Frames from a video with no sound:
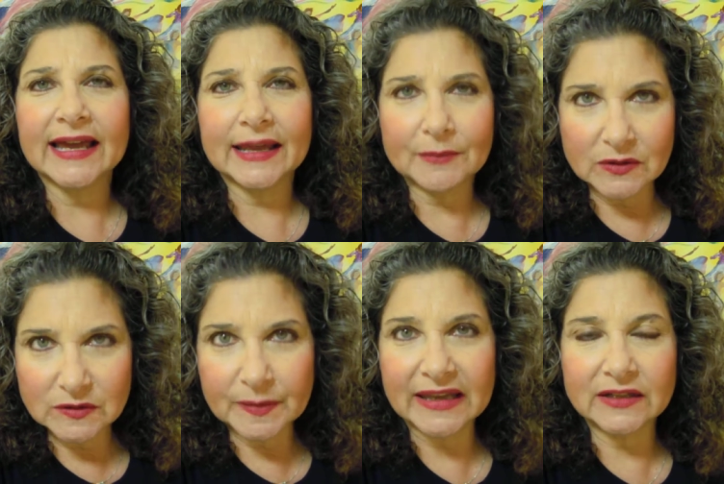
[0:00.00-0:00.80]
and
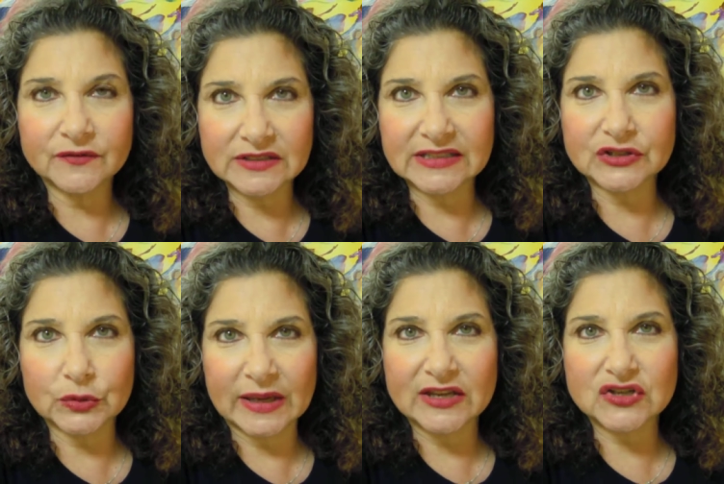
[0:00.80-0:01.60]
most painful
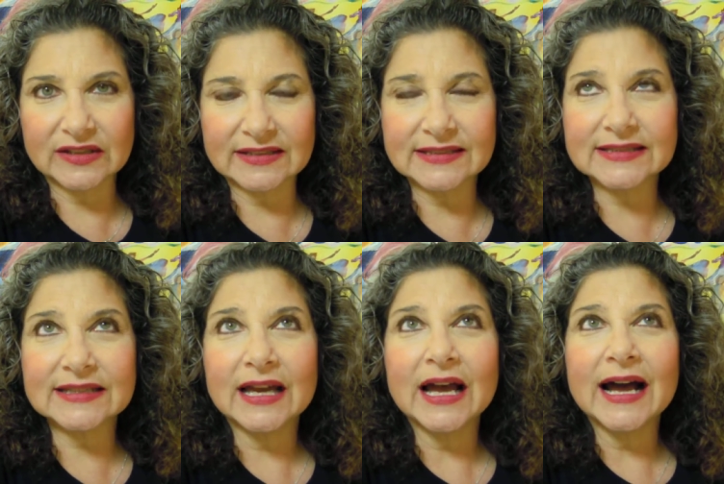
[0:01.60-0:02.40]
situations.